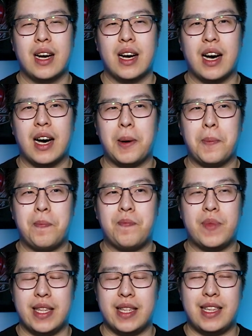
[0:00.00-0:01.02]
Um,
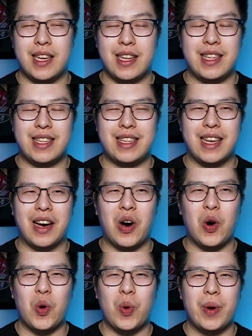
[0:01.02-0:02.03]
the, the, the
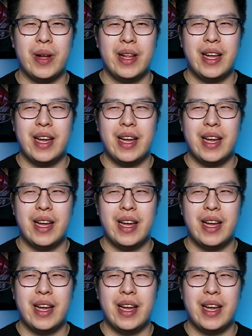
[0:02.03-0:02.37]
whole,